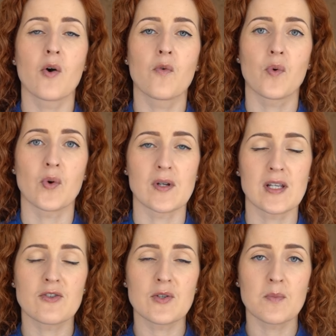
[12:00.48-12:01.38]
for
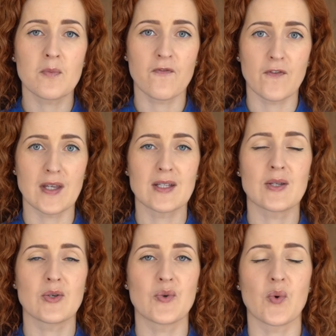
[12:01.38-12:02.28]
it to fit
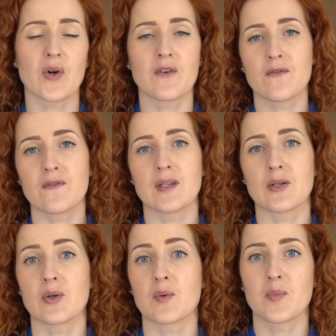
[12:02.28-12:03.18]
your
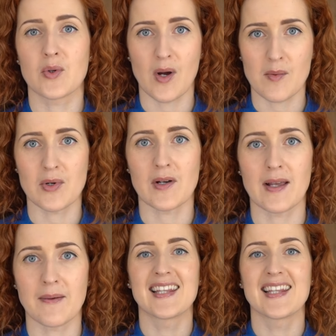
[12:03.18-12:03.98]
figure properly.